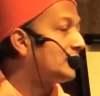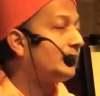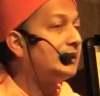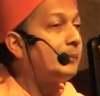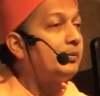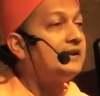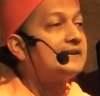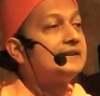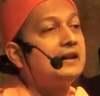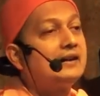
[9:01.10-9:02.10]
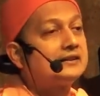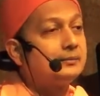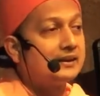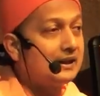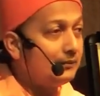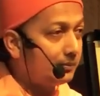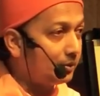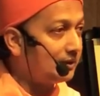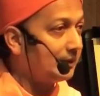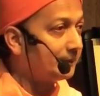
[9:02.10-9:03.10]
why the Prince Siddhartha became the
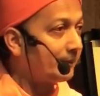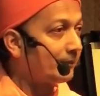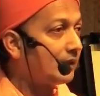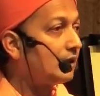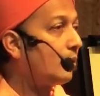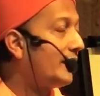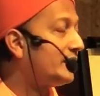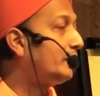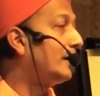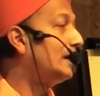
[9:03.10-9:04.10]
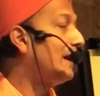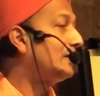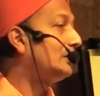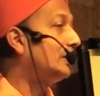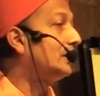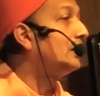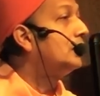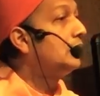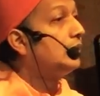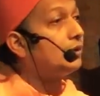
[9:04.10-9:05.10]
Buddha, in the quest for enlightenment.
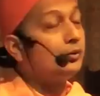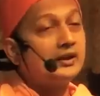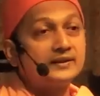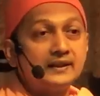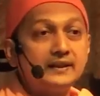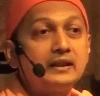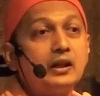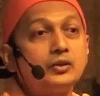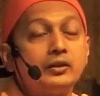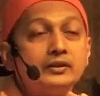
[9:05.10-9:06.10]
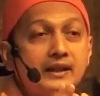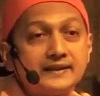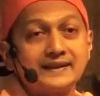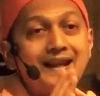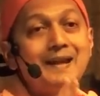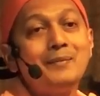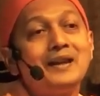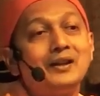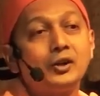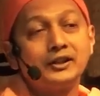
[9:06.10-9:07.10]
So we are setting out on that same
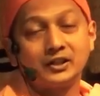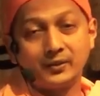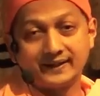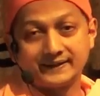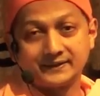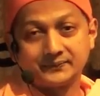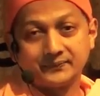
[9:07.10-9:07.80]
heroic quest.